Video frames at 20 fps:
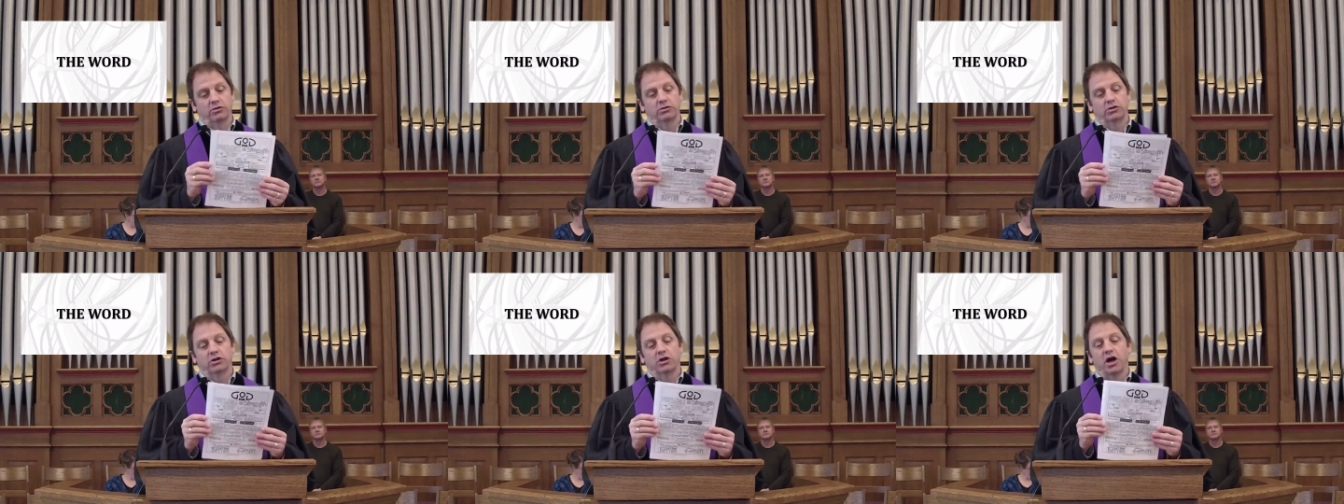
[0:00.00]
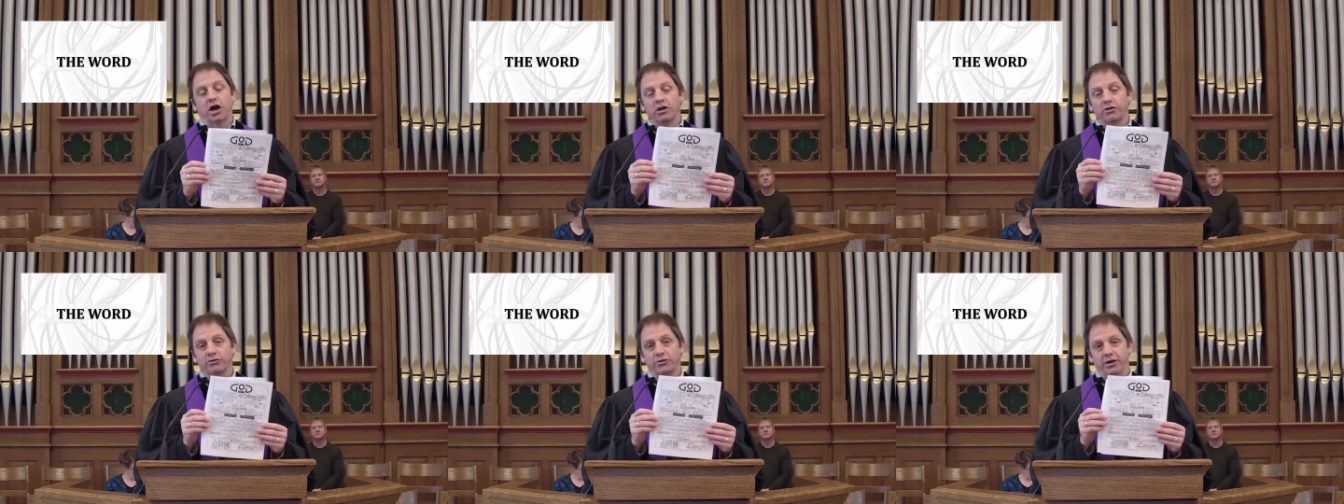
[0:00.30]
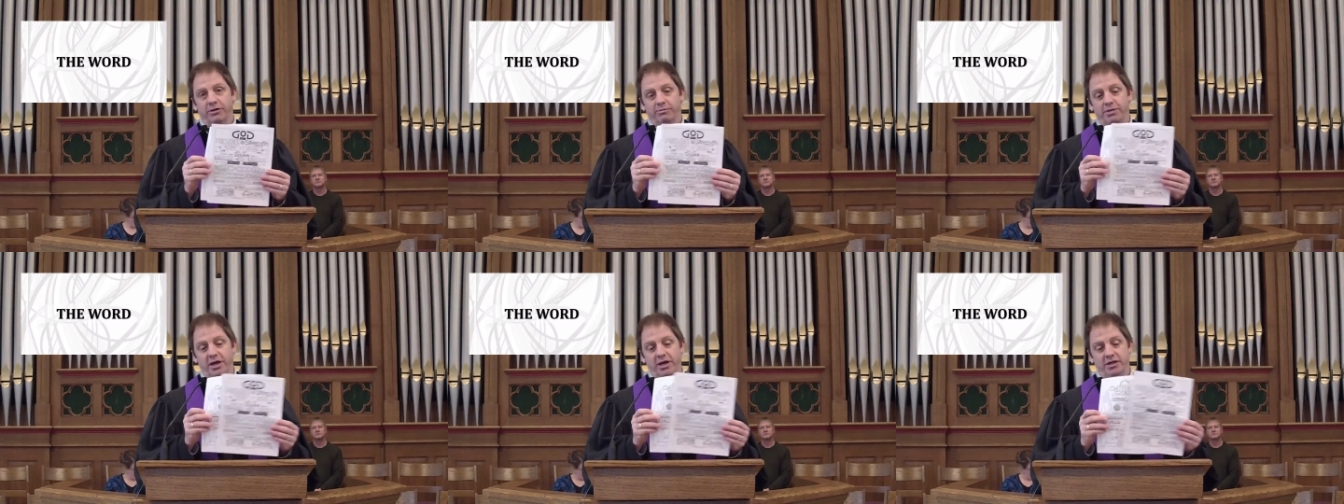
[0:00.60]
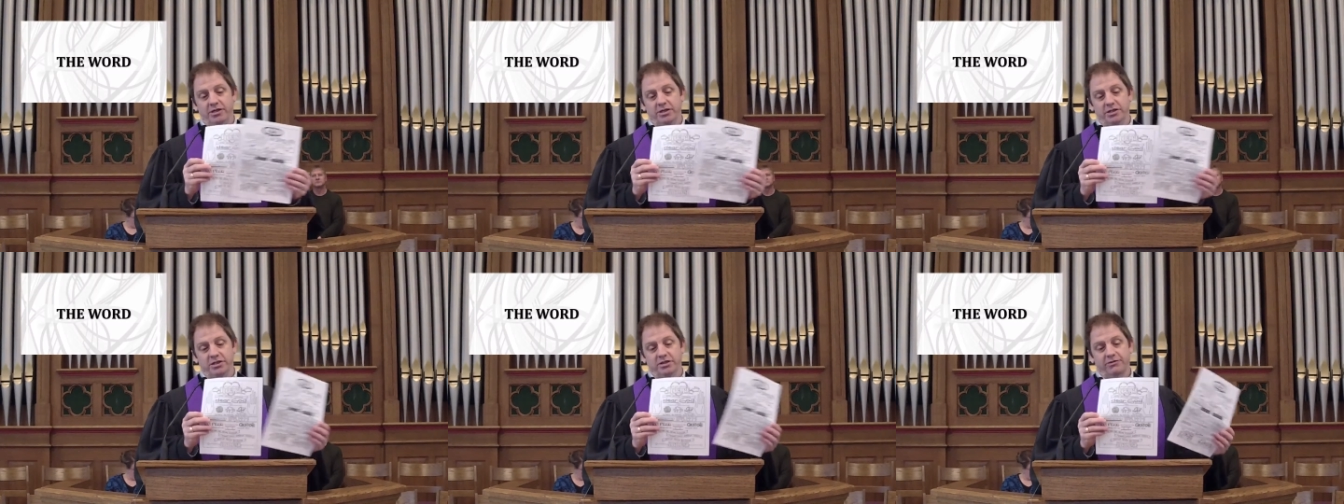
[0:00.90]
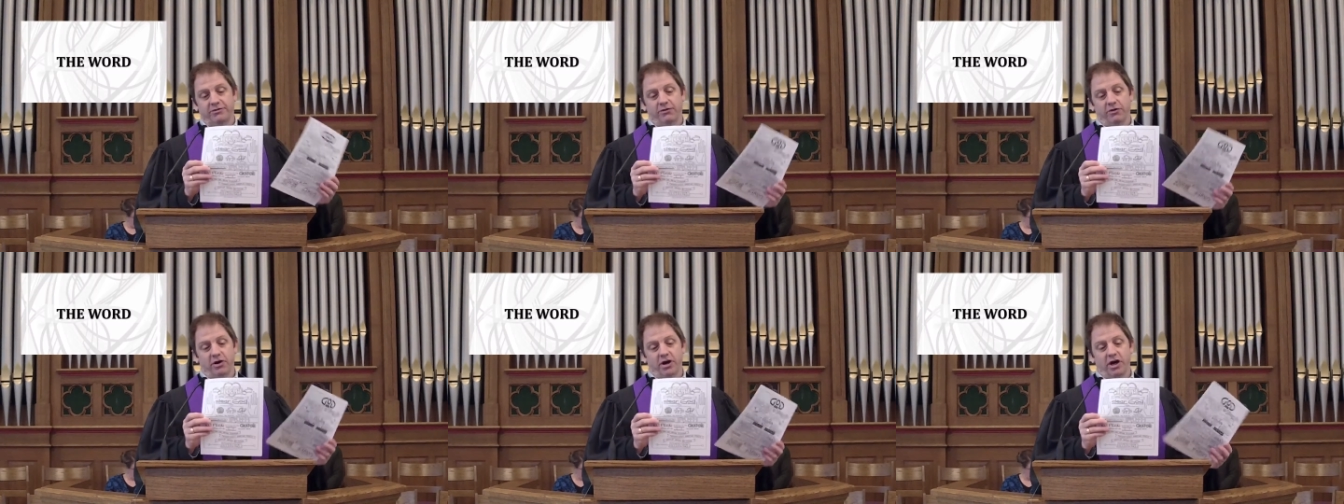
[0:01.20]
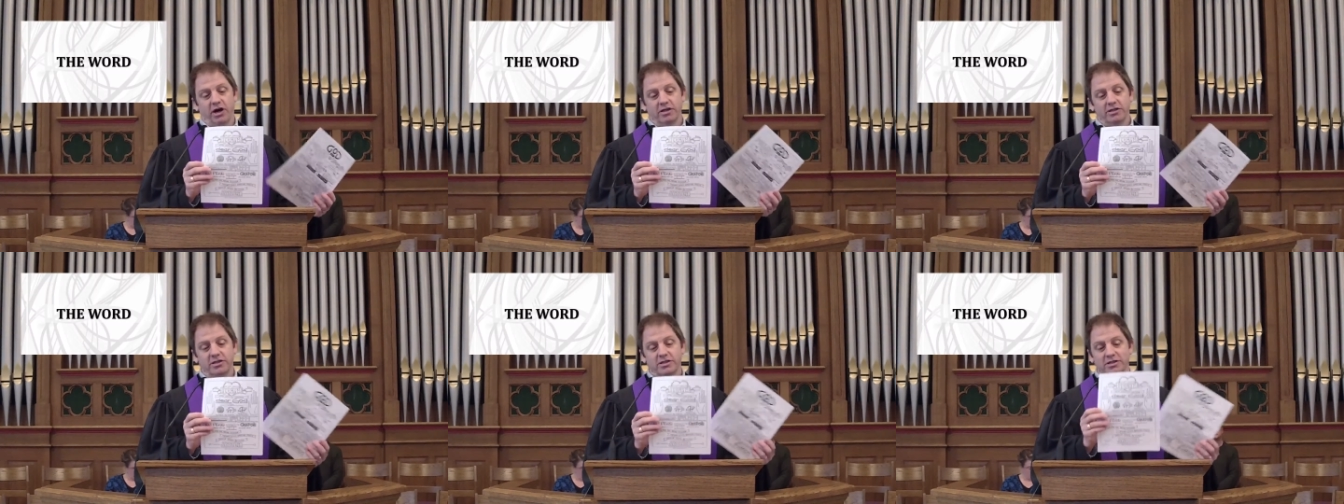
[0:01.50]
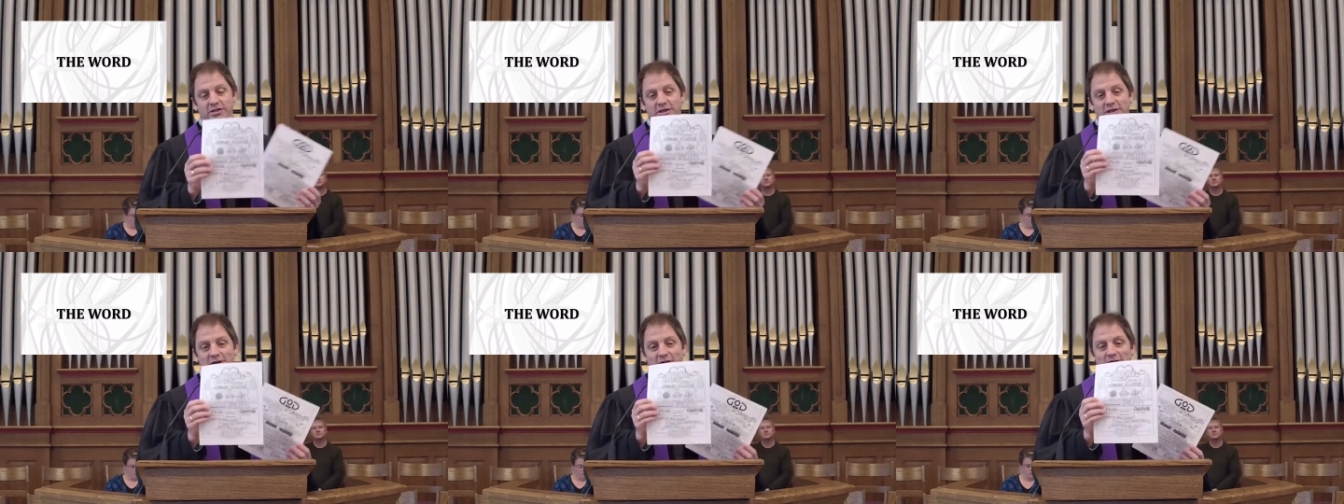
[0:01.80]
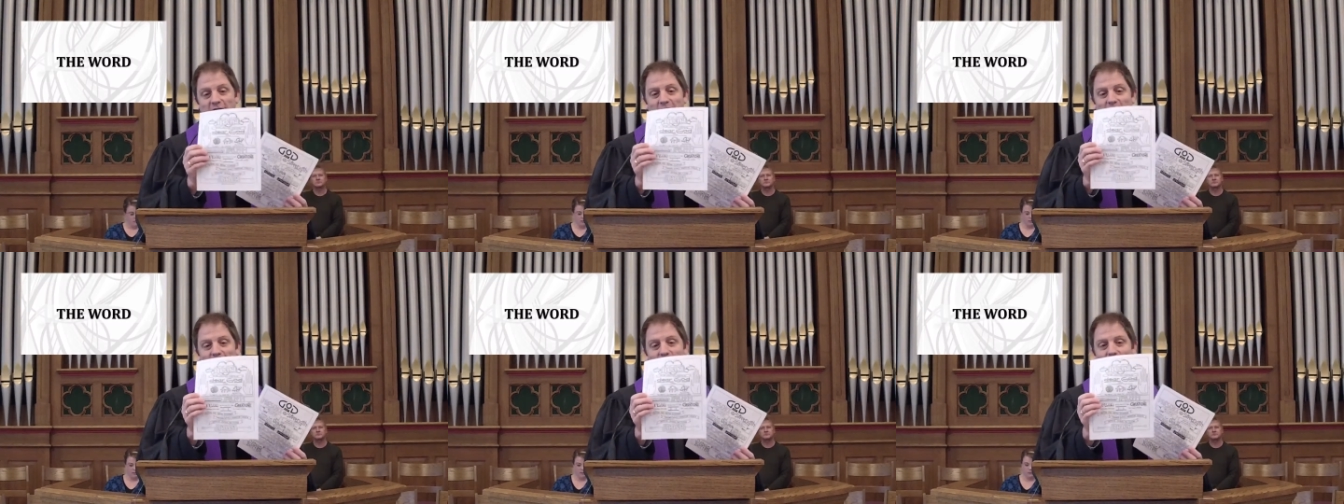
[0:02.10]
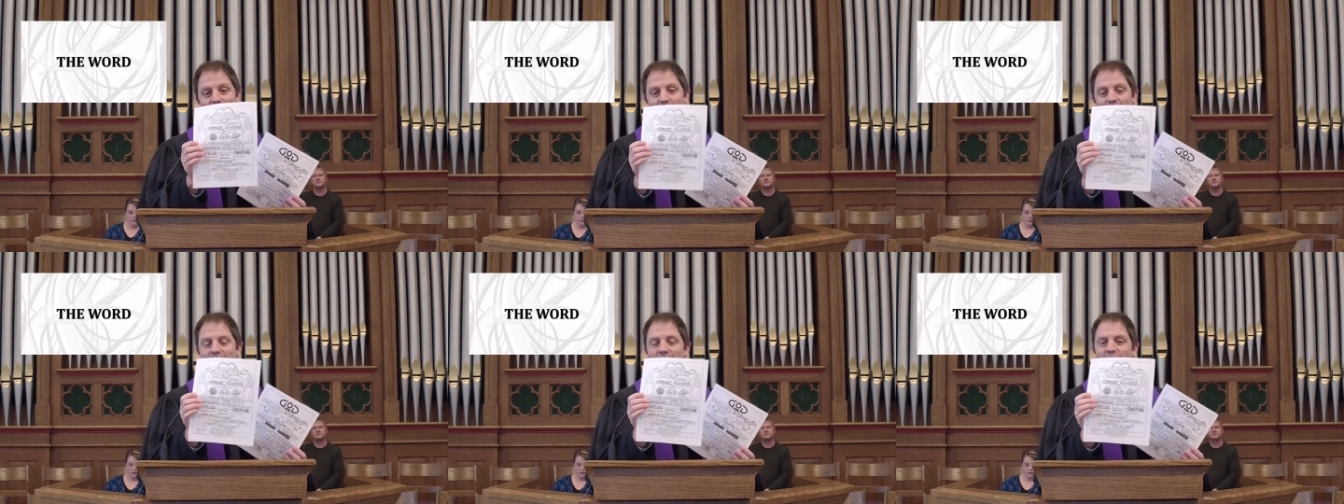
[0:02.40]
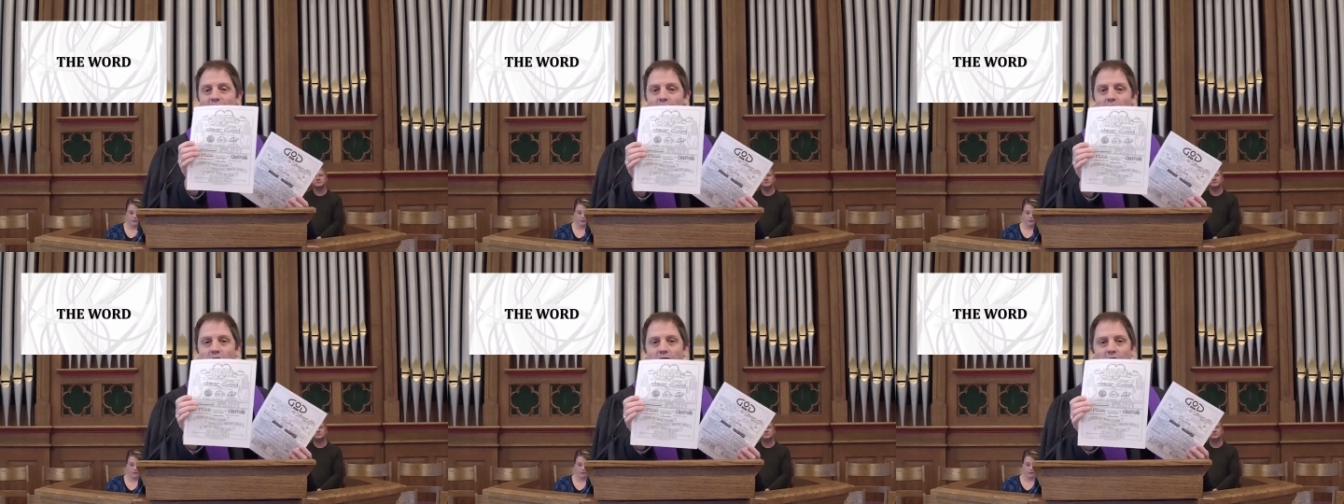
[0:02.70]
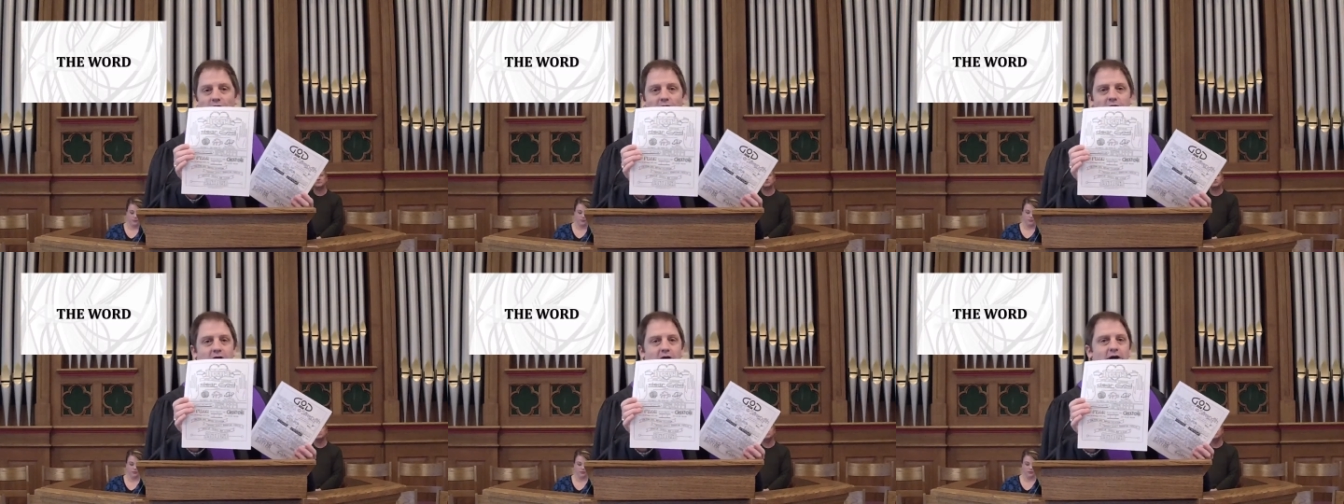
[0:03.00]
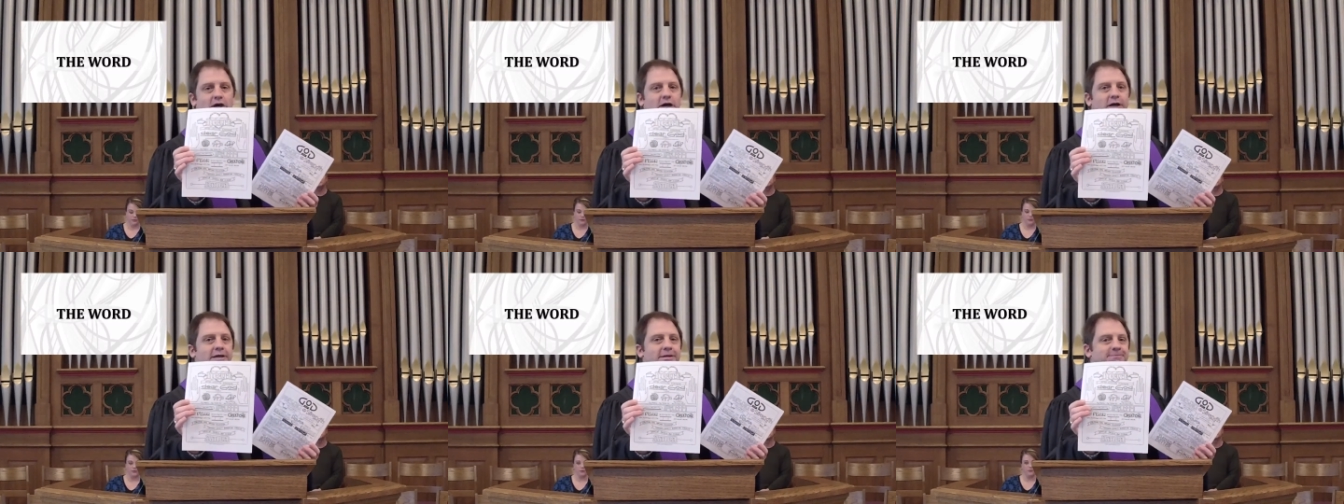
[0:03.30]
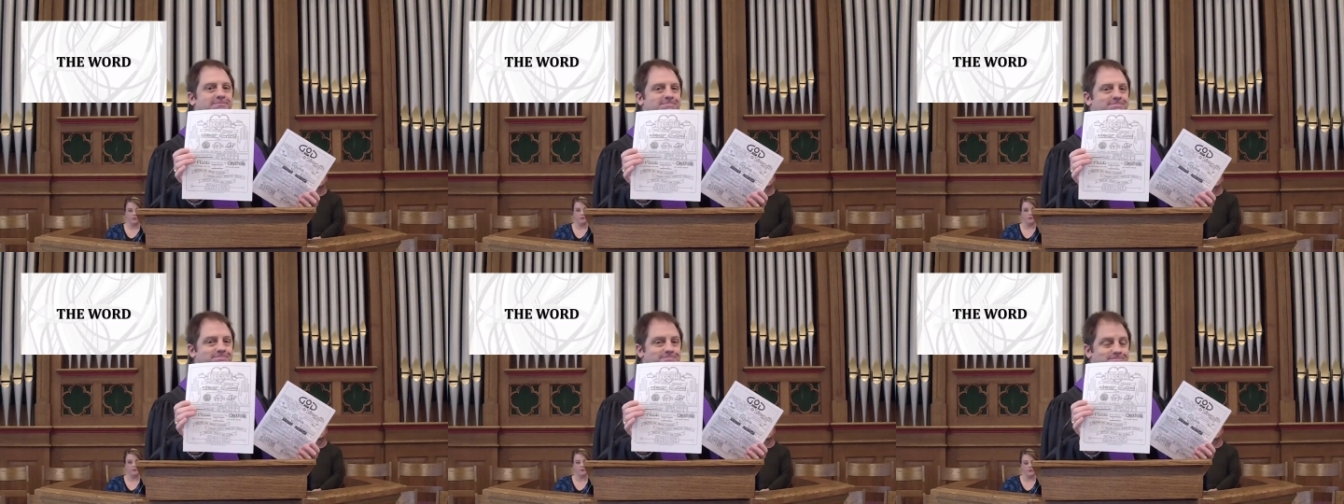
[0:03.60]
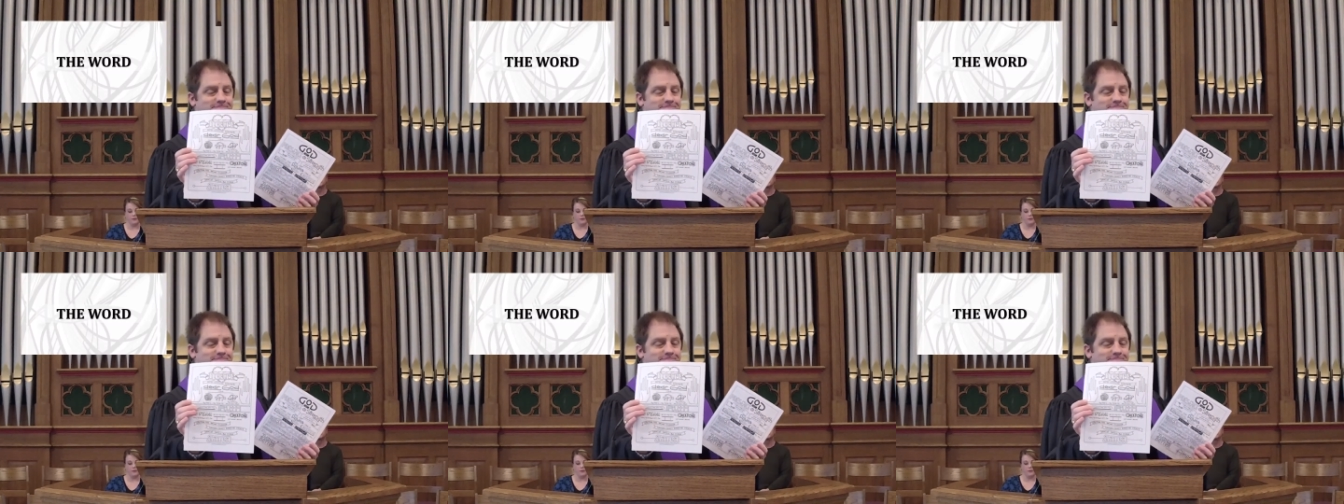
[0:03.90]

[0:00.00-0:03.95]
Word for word: coloring pages for us. They're for um,